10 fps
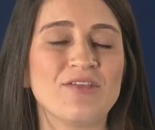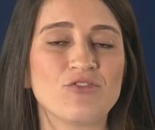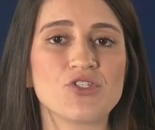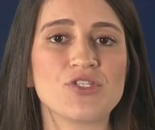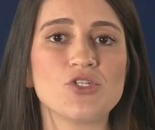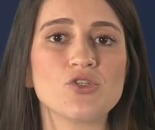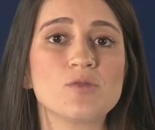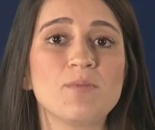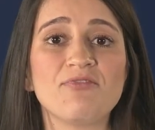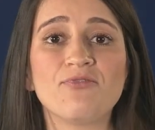
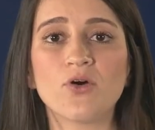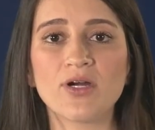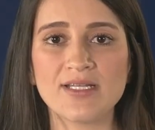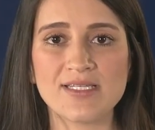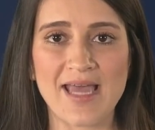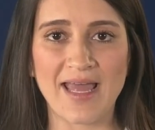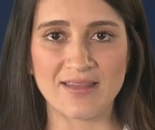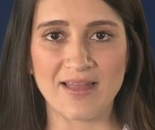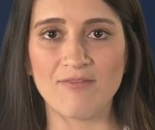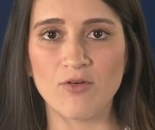interstitials before this
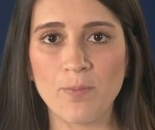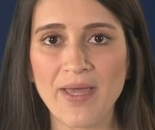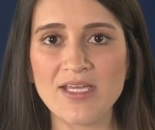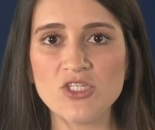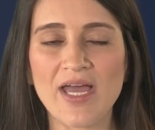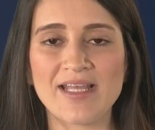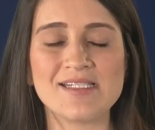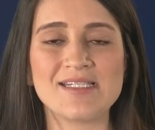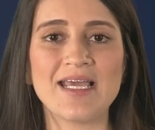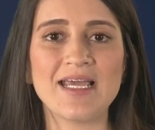end level page and
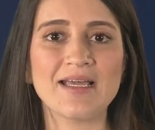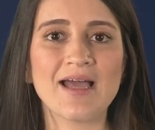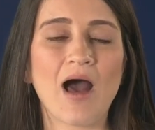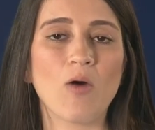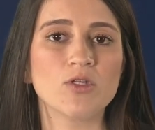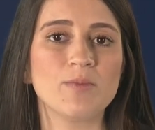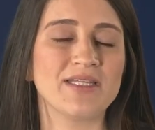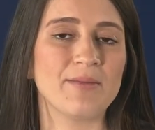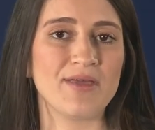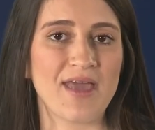seeing how would be
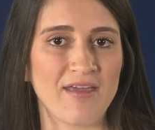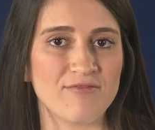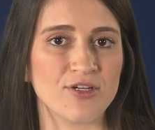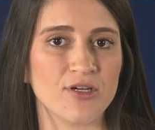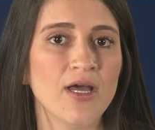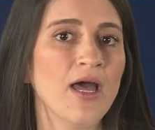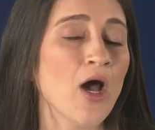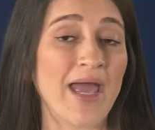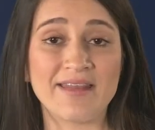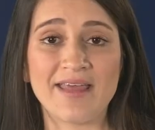the behavior
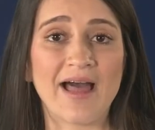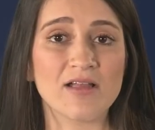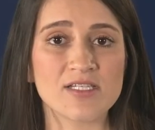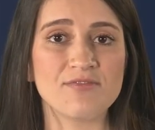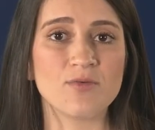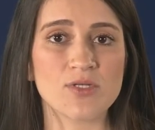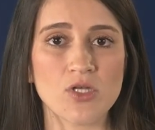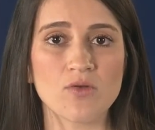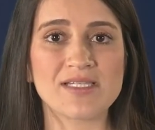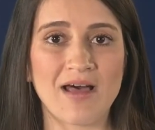and the LTV
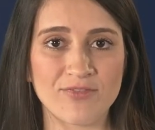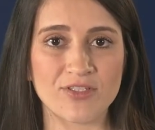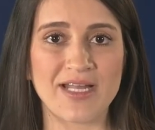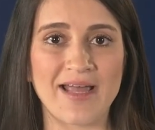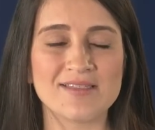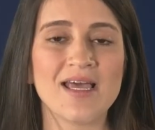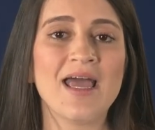results after that.